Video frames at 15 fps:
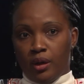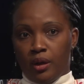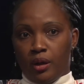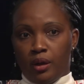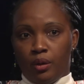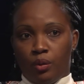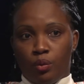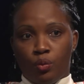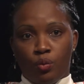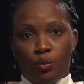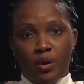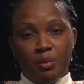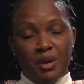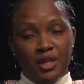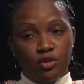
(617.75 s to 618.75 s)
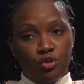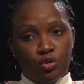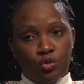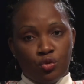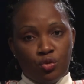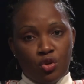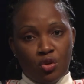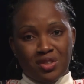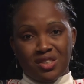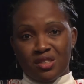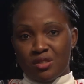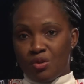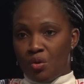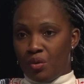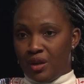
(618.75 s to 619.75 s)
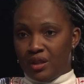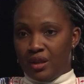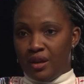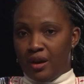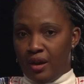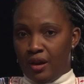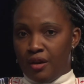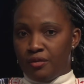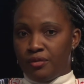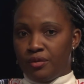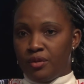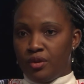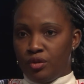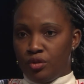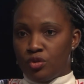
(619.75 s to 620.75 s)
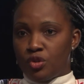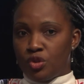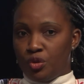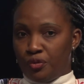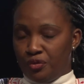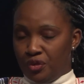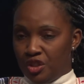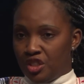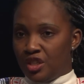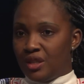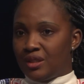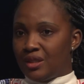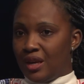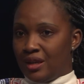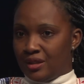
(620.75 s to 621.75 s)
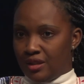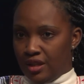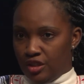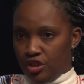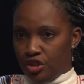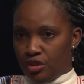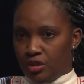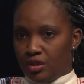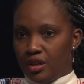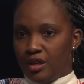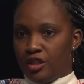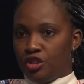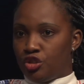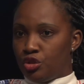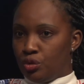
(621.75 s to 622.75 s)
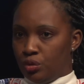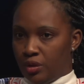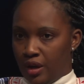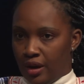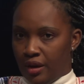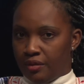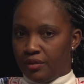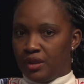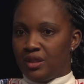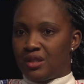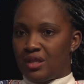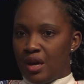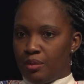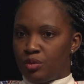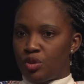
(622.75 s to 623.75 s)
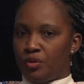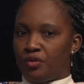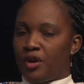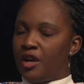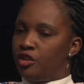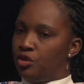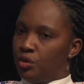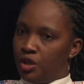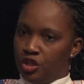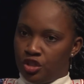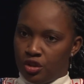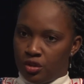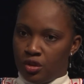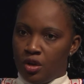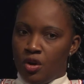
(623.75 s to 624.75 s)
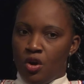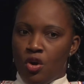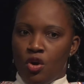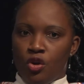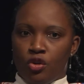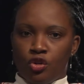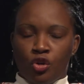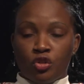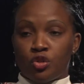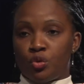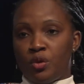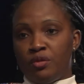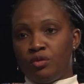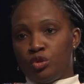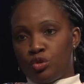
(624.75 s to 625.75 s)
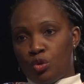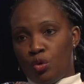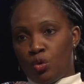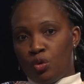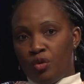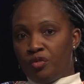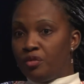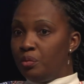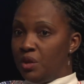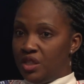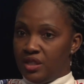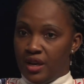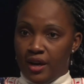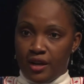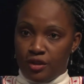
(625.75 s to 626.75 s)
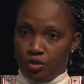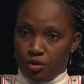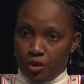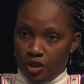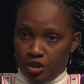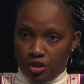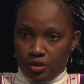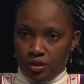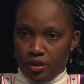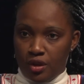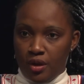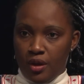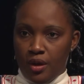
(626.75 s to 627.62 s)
Women do not currently have sufficient attention that they should have in terms of education, not to even talk of media education.